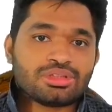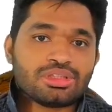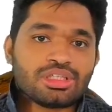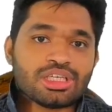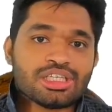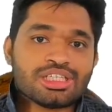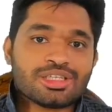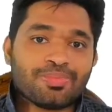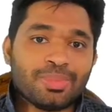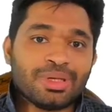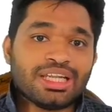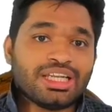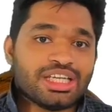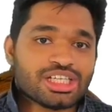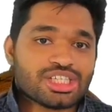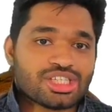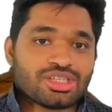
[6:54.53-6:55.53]
Smith
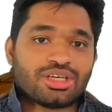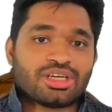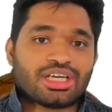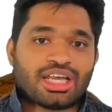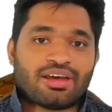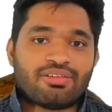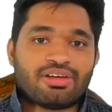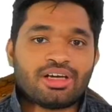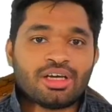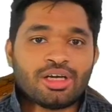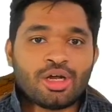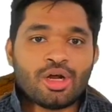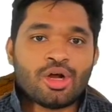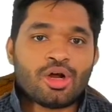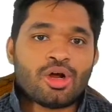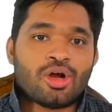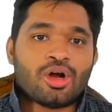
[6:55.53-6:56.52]
does not have a
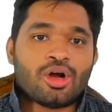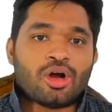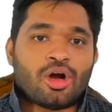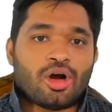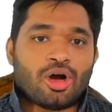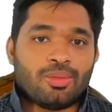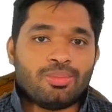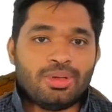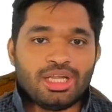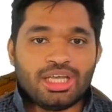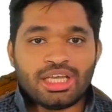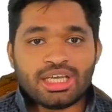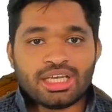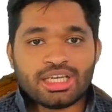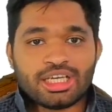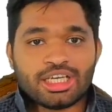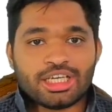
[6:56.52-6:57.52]

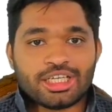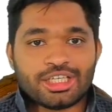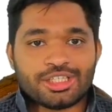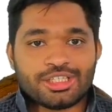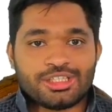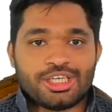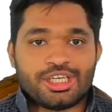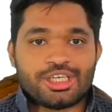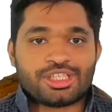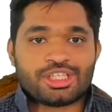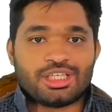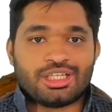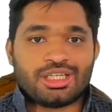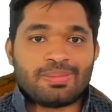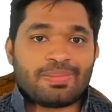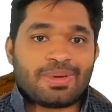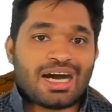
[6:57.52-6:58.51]
obligation.
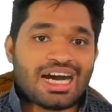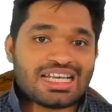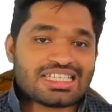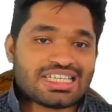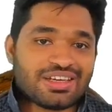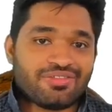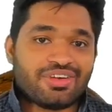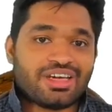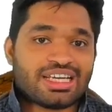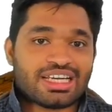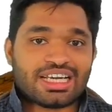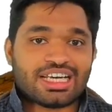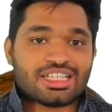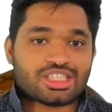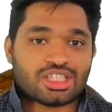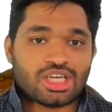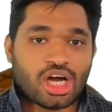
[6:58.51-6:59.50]
The past event
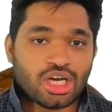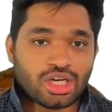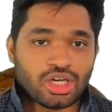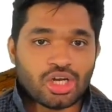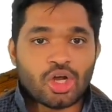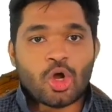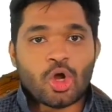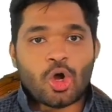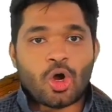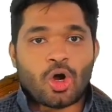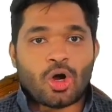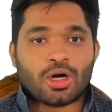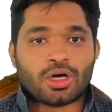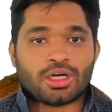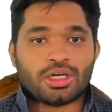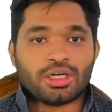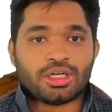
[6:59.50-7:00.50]
has not
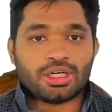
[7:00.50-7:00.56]
occurred.